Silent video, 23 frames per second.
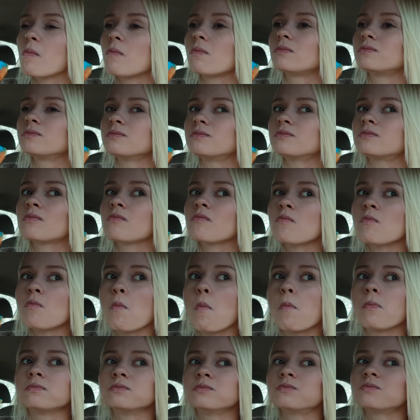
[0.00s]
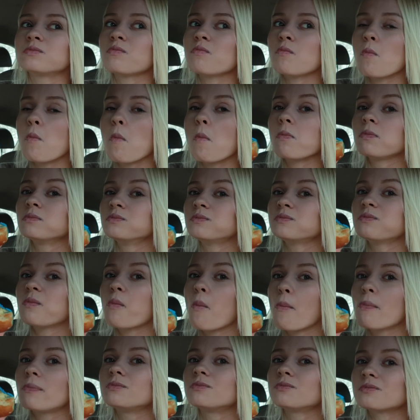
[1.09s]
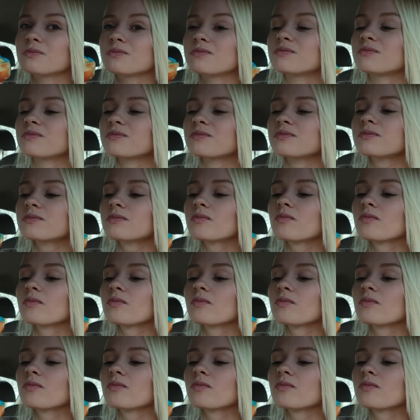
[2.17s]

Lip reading: (no one is talking)